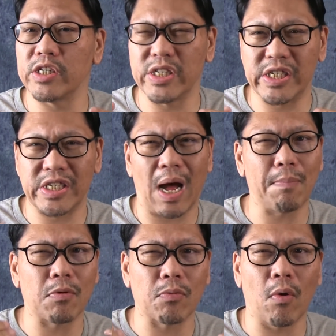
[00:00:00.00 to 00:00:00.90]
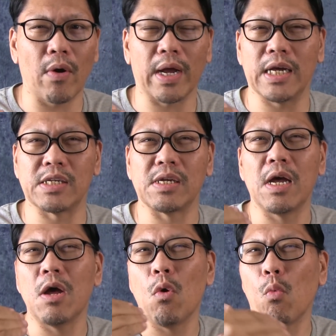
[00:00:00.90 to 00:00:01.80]
it's just stopped growing as
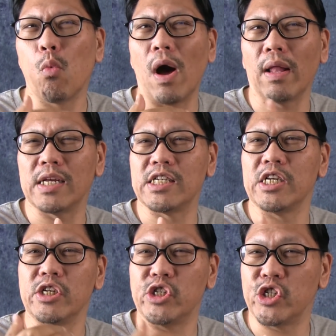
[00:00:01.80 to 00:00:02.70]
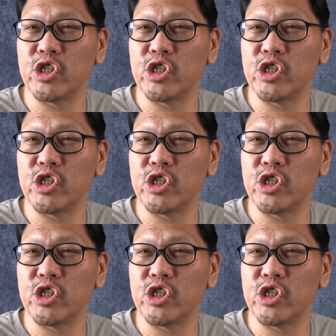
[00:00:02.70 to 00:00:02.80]
well as it